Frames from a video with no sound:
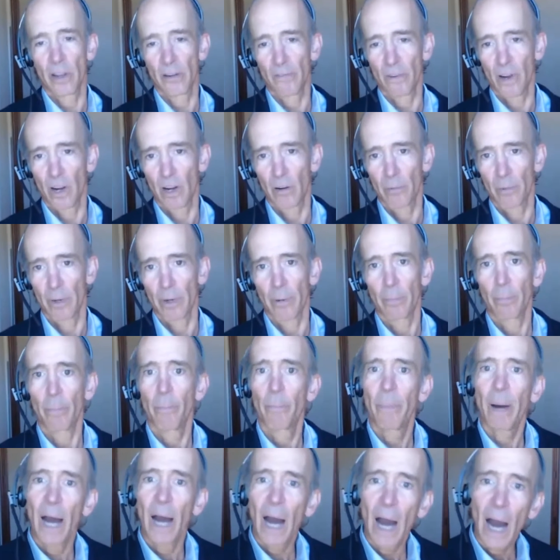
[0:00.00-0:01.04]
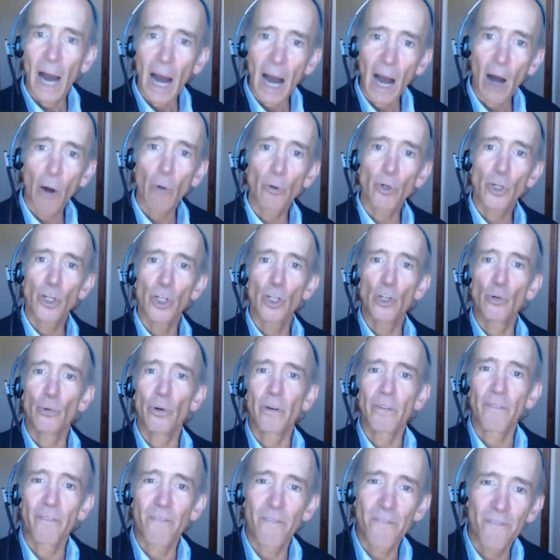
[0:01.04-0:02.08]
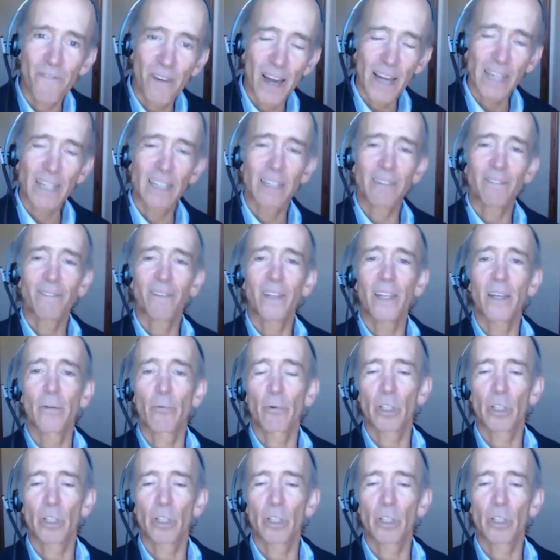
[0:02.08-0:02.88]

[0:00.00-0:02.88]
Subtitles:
environment. But how do you effectively